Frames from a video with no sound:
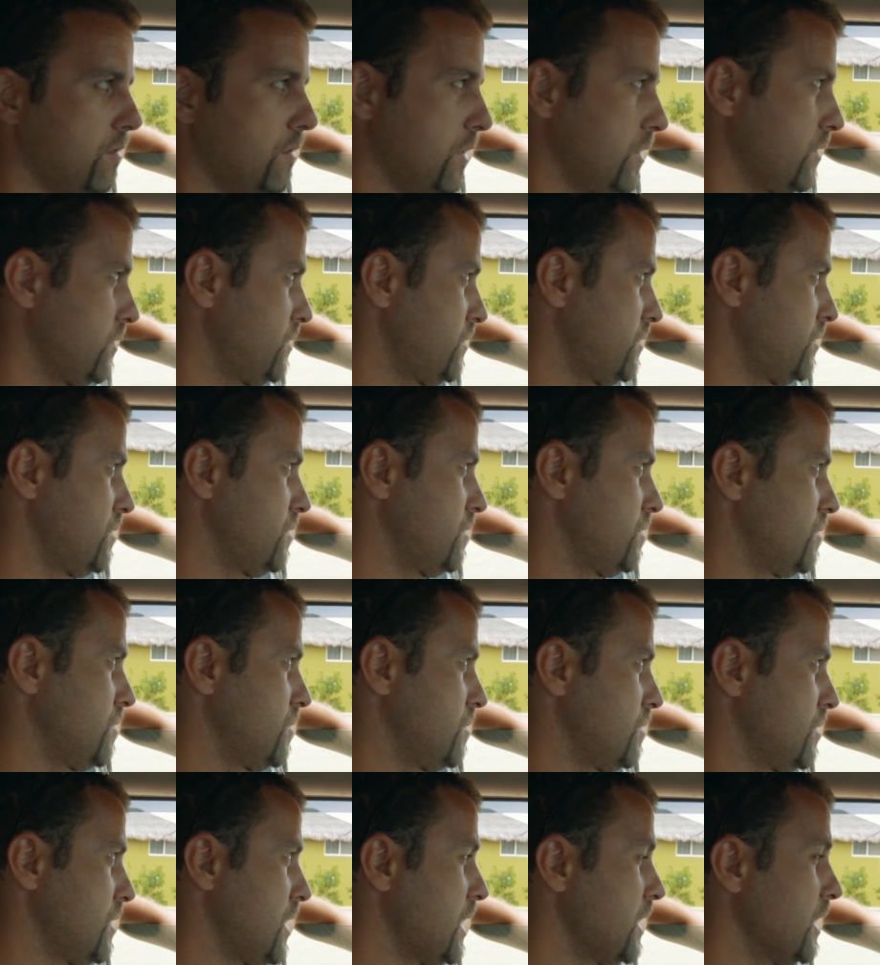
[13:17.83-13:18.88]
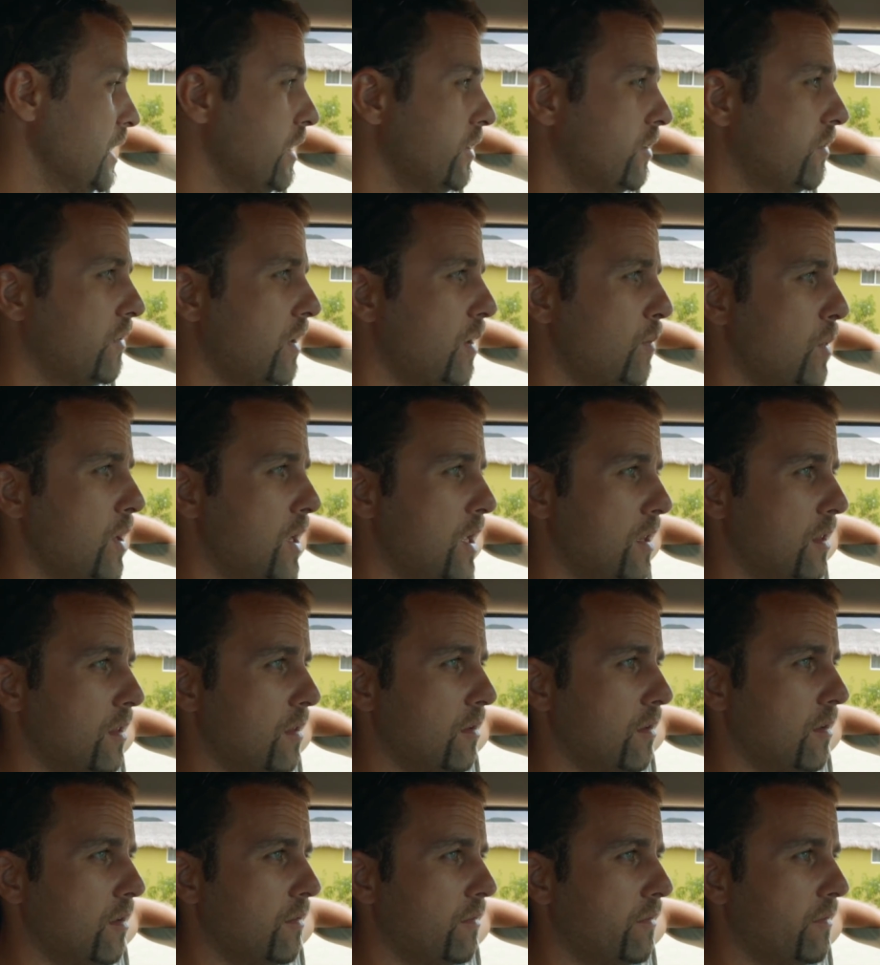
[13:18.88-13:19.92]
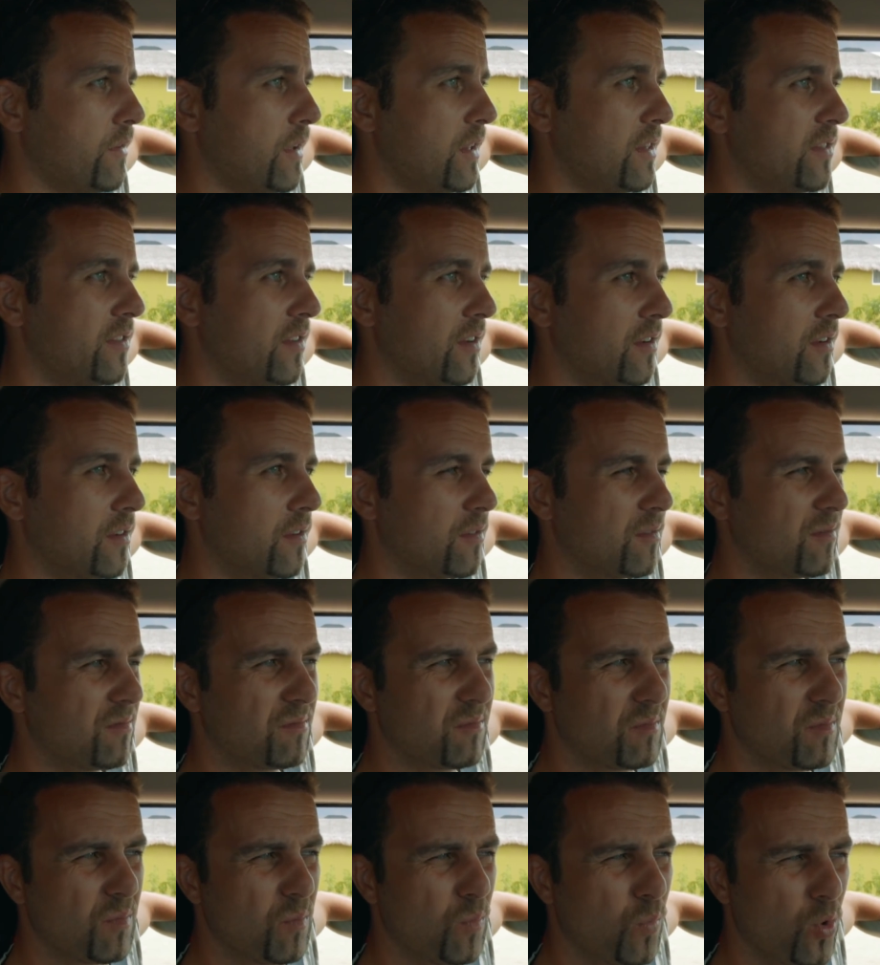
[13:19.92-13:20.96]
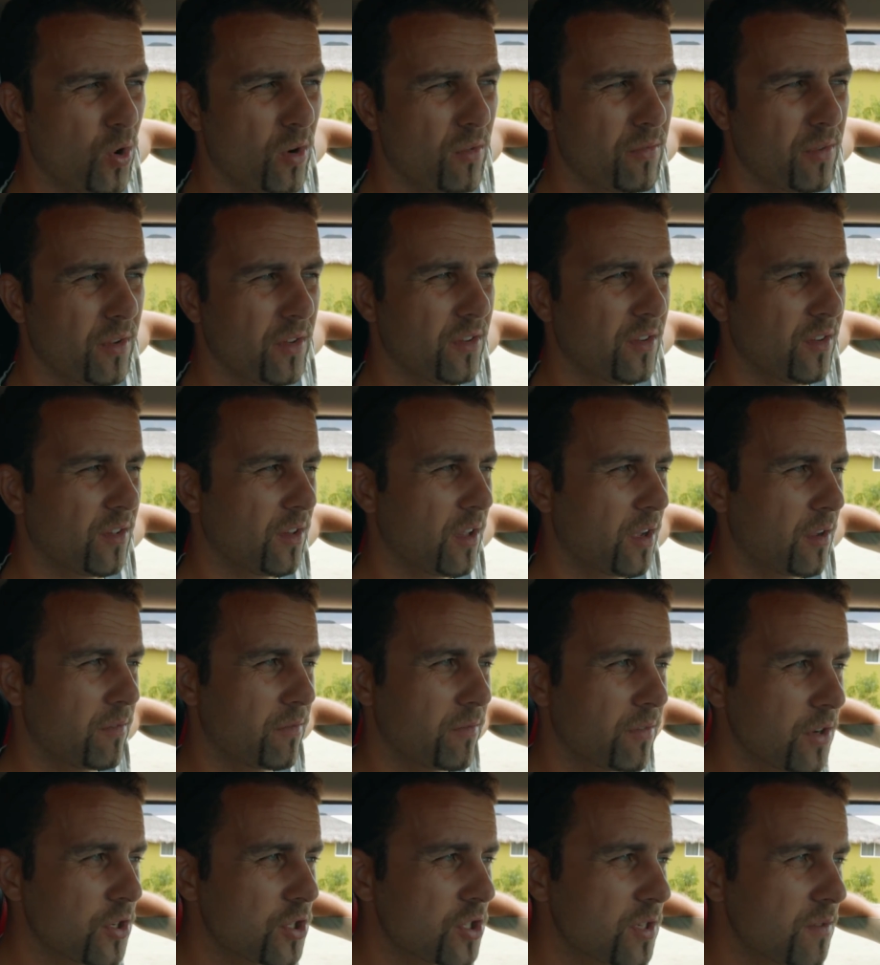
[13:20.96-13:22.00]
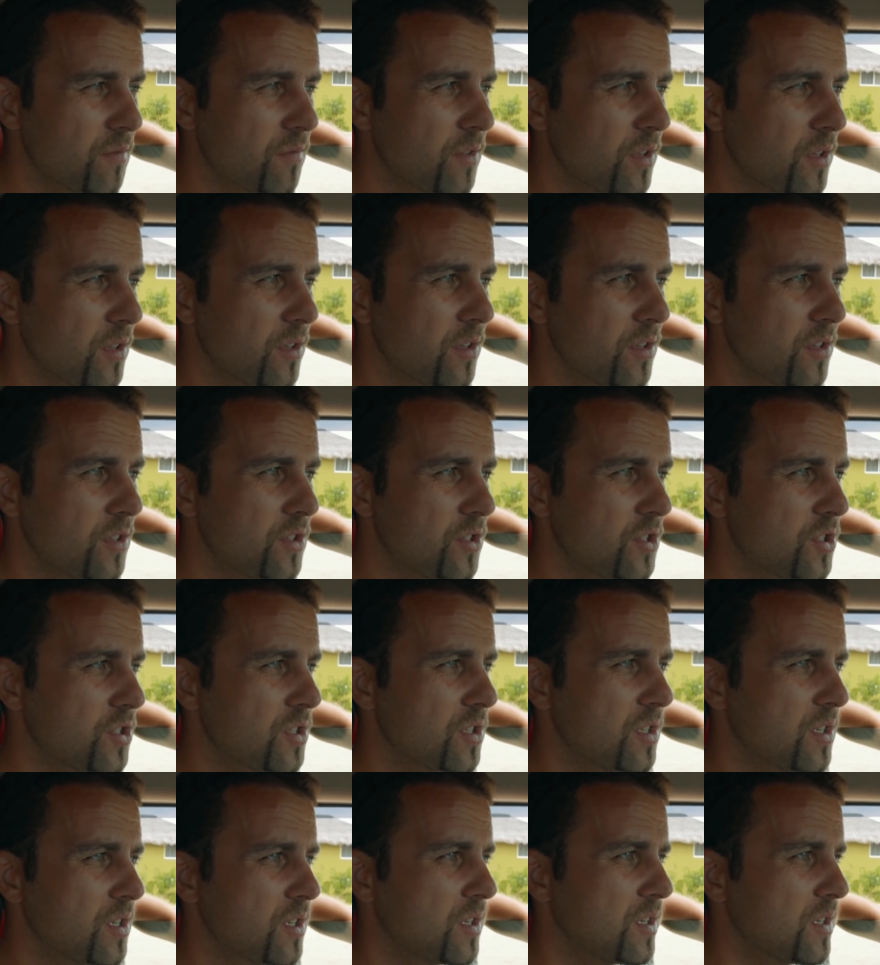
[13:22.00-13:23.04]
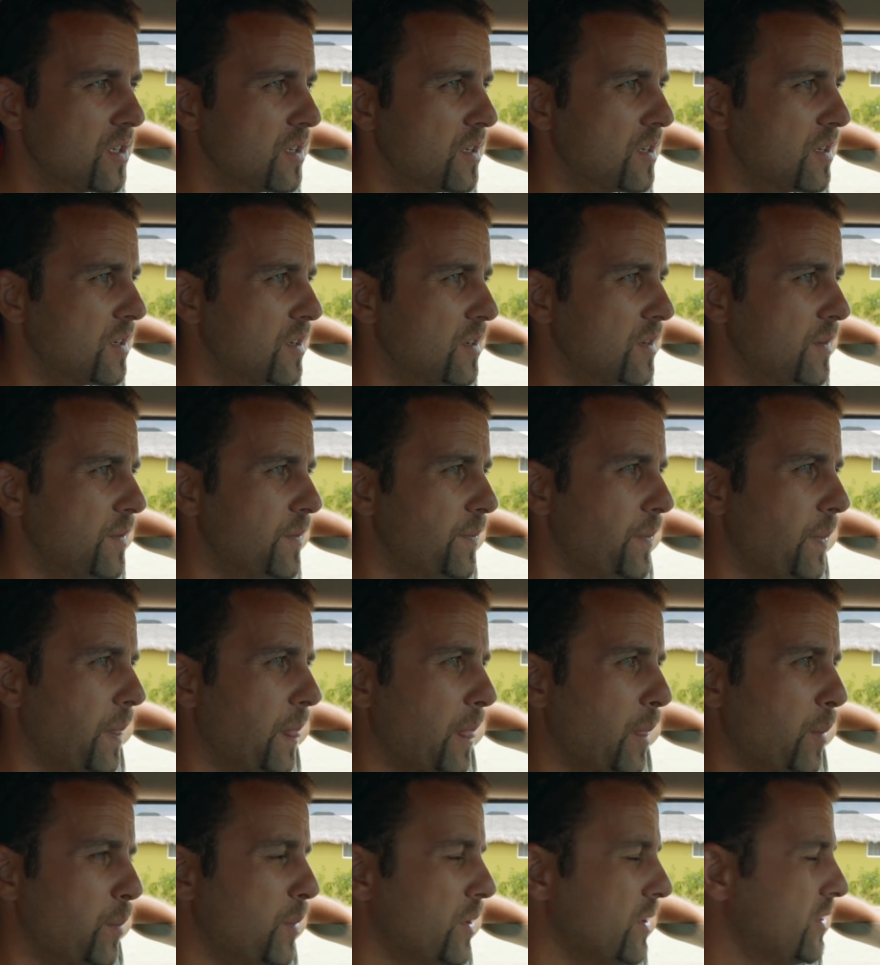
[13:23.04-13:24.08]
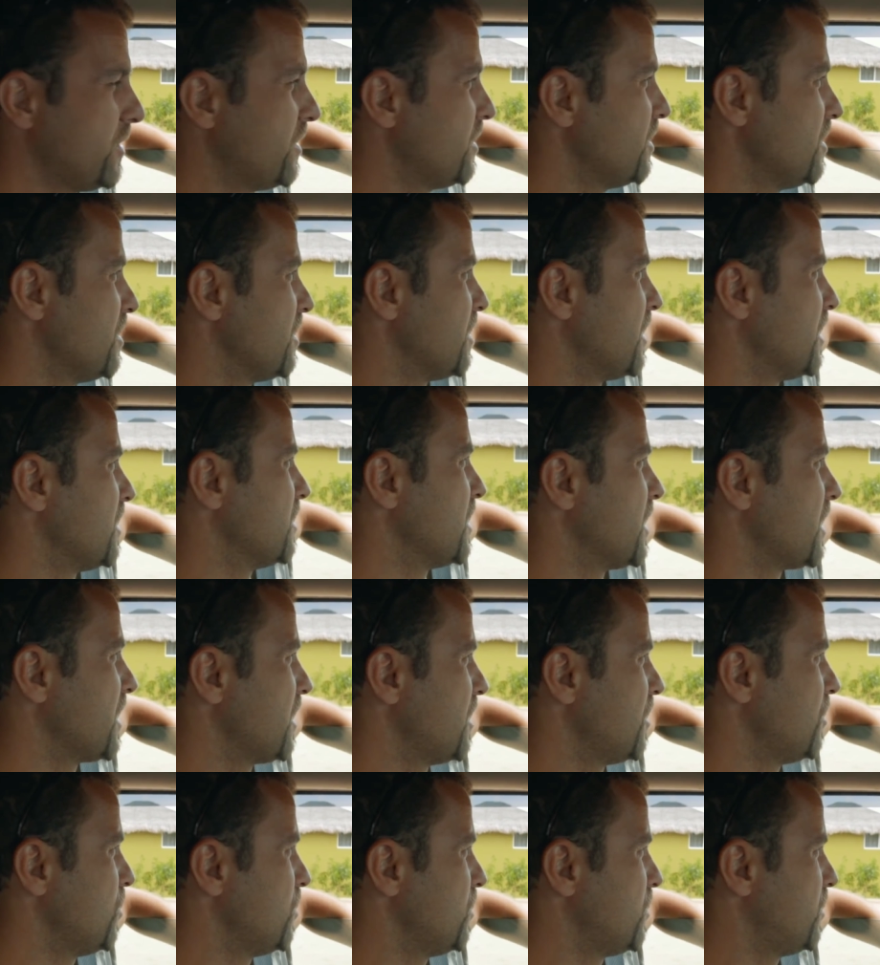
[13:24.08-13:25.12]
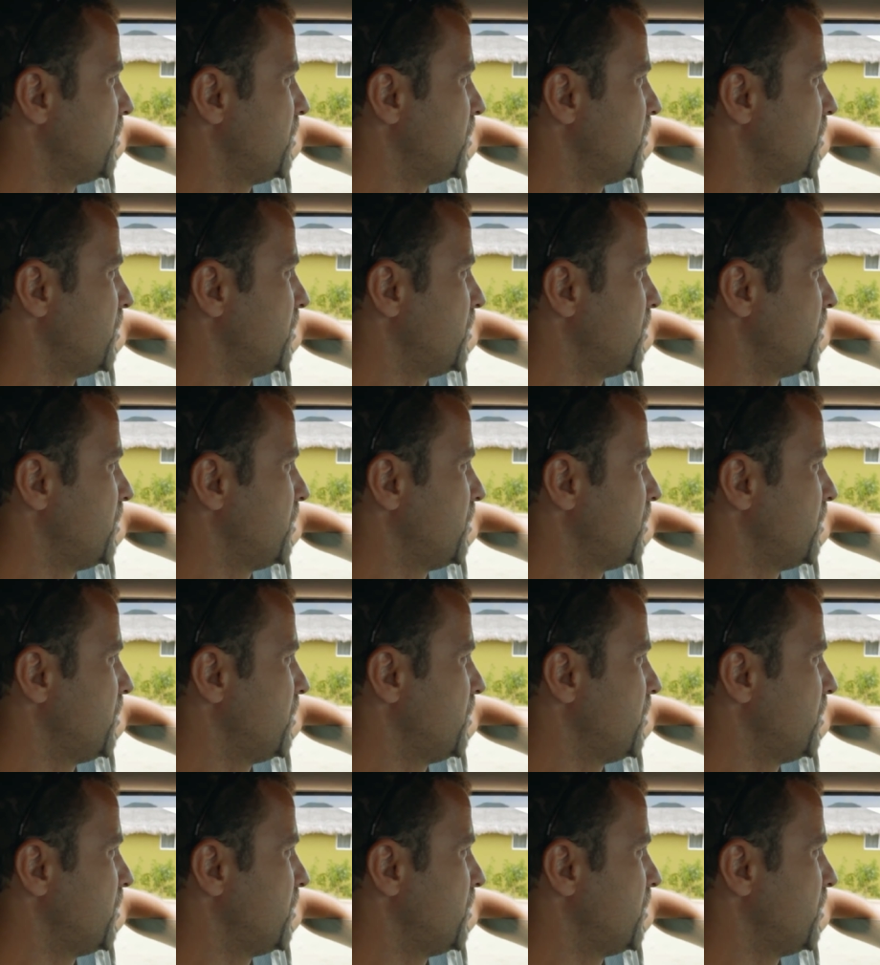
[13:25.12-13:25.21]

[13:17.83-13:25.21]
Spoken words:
this, unless they mean authentic, more authentic like fishing village. But still, I don't